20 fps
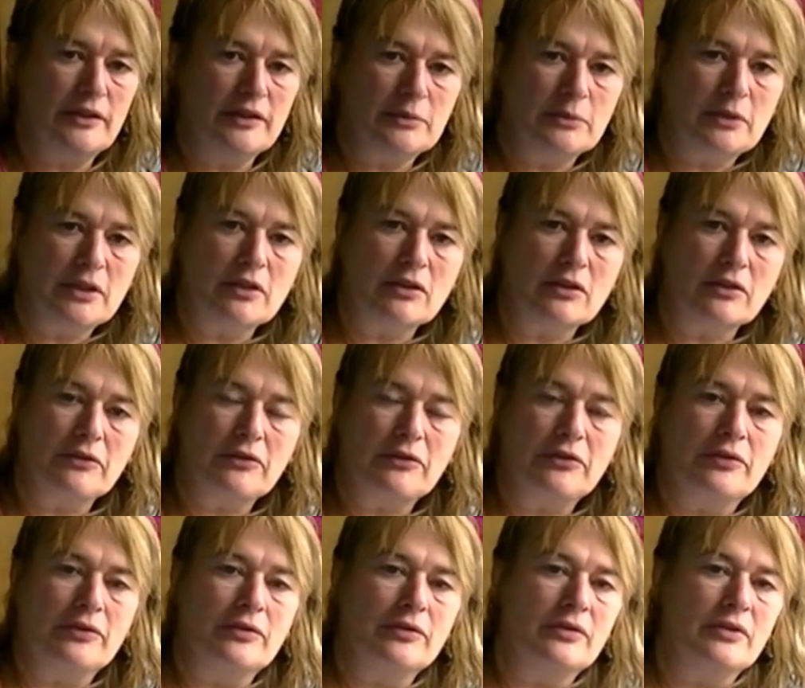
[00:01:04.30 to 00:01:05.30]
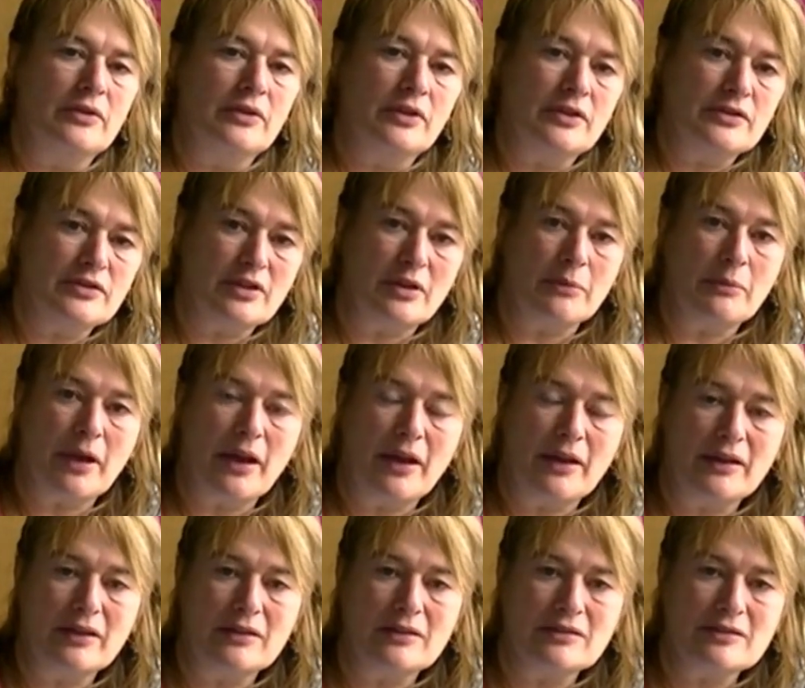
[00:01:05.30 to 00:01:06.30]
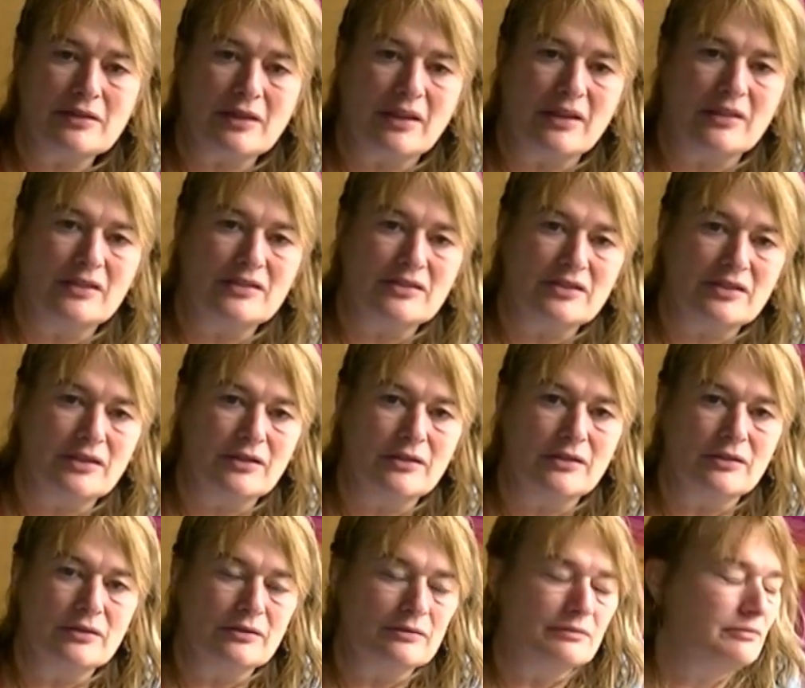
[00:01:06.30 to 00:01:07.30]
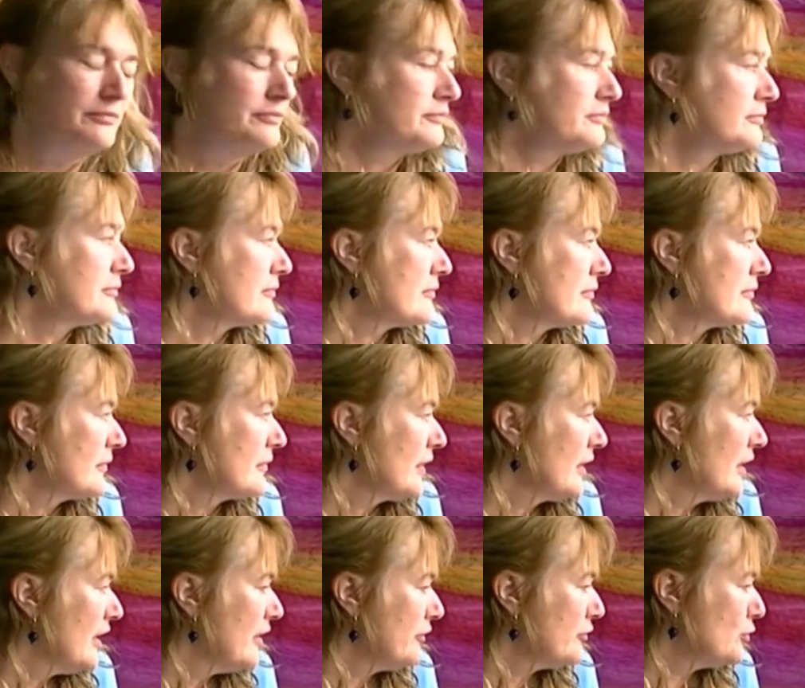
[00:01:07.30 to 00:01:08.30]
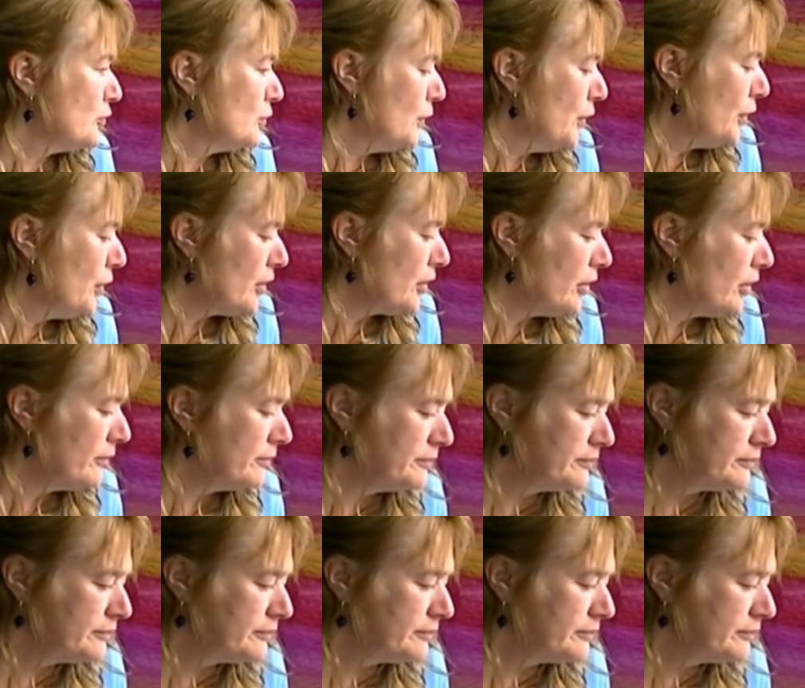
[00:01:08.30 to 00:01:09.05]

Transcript: in the middle of some icons I still have to work on.